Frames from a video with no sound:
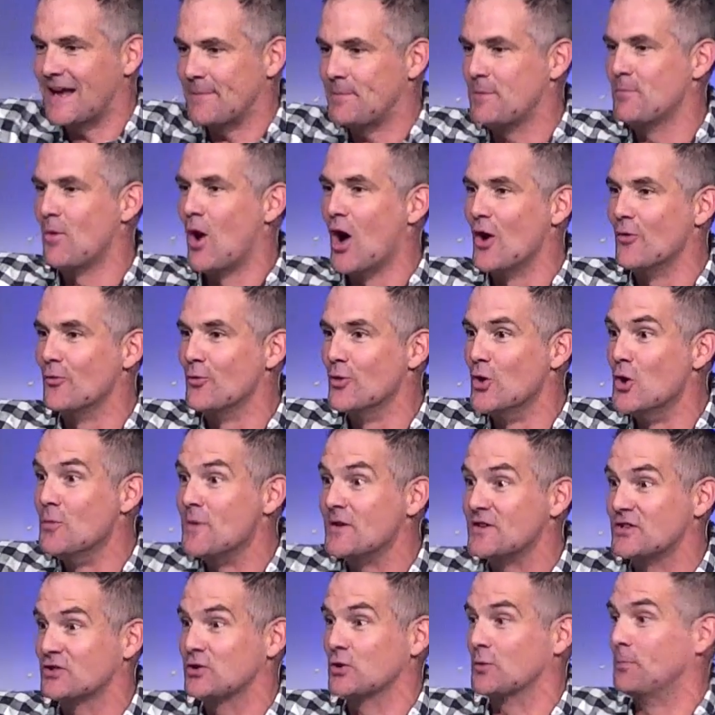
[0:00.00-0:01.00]
up in my room
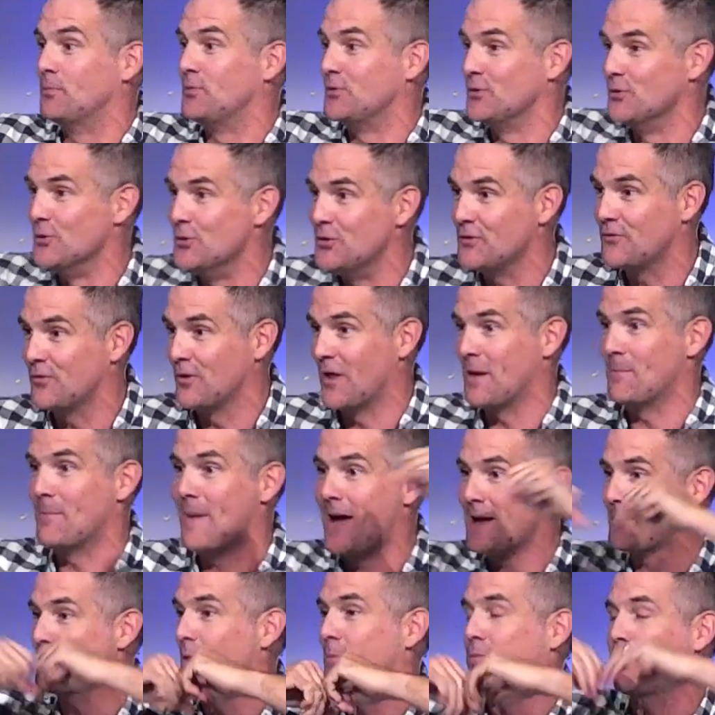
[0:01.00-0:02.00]
that just look beautiful and
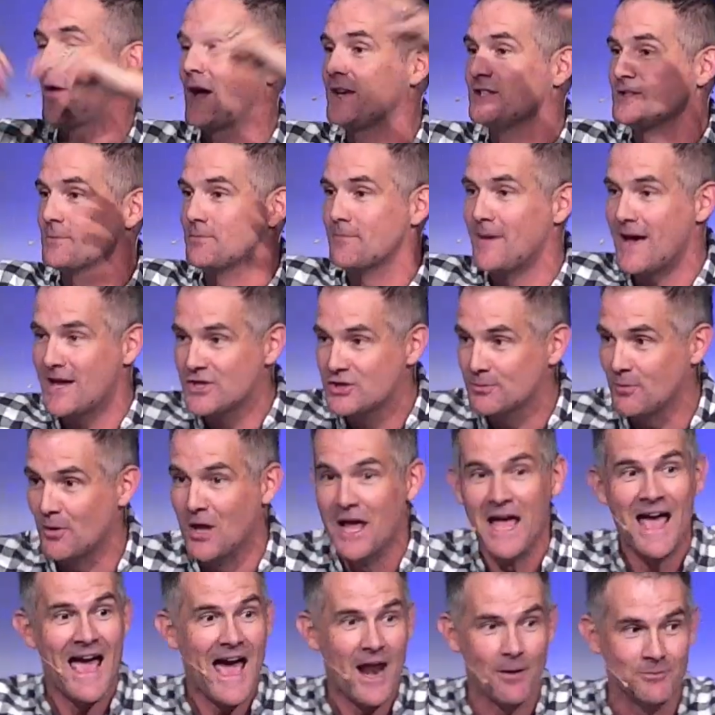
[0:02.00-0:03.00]
make my place imaginable
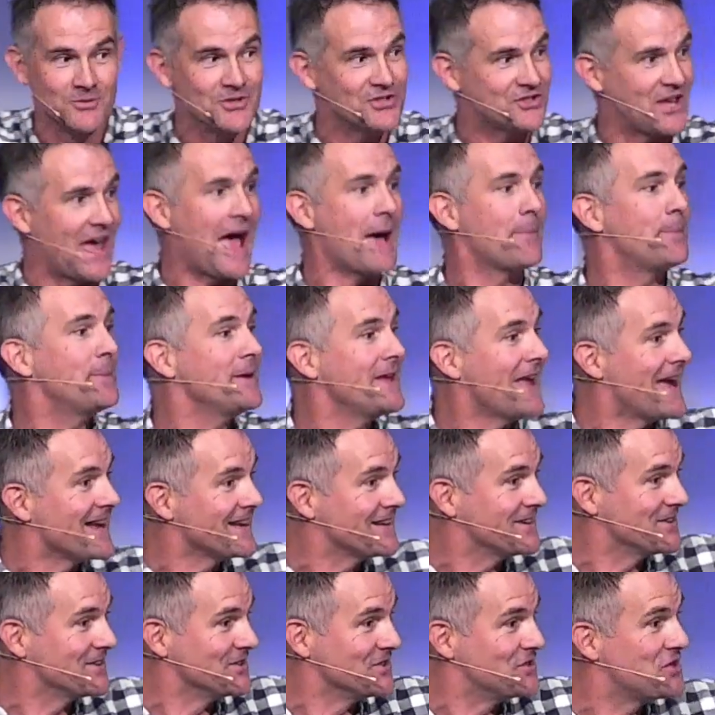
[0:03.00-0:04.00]
and I'm just happy
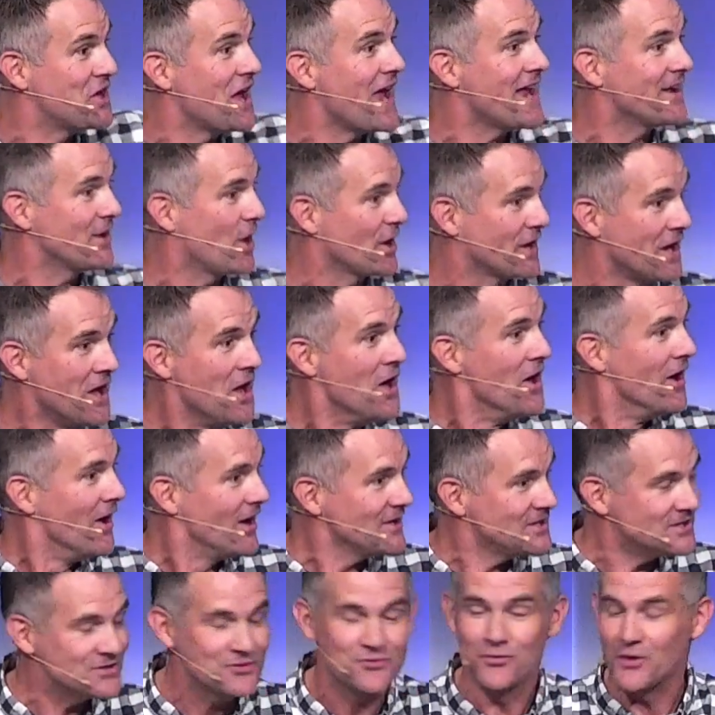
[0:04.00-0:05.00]
and content. Like, I
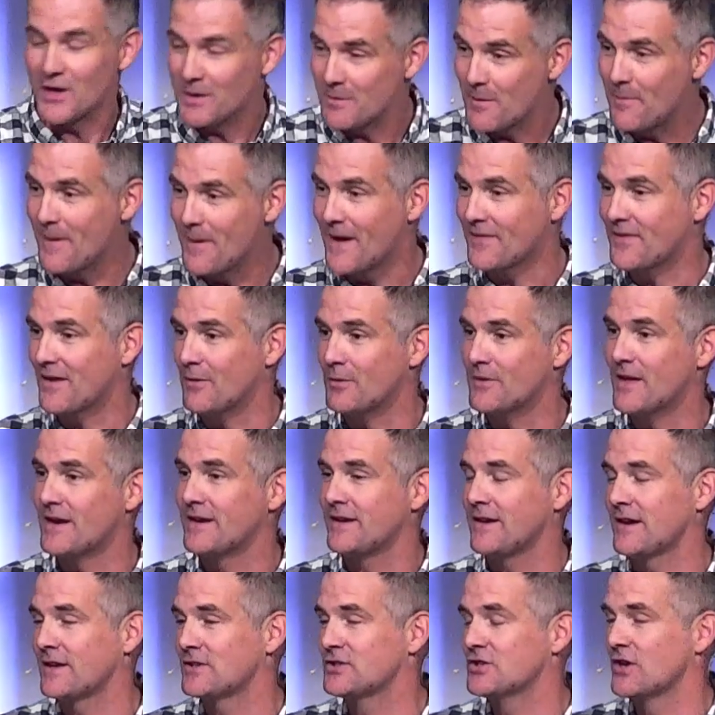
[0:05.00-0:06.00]
just dream about that with
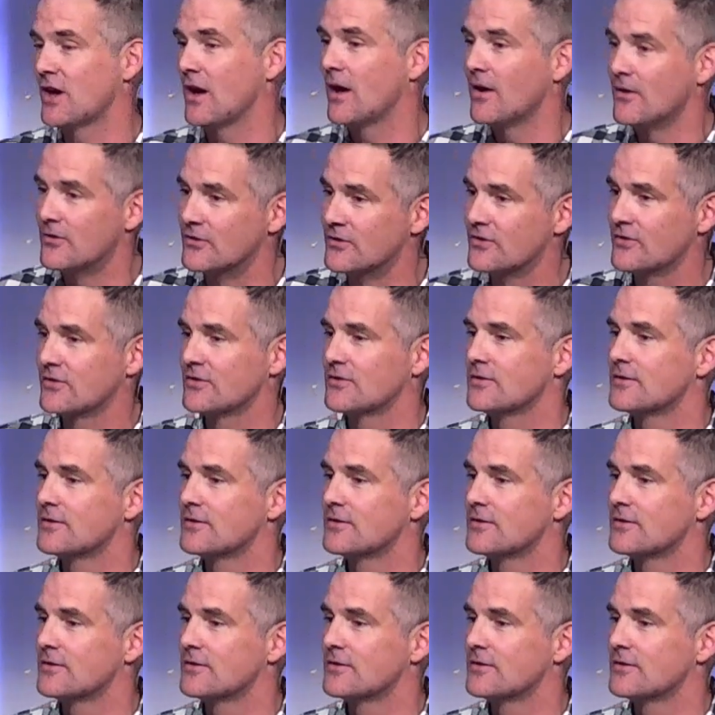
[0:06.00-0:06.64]
Indiana Jones.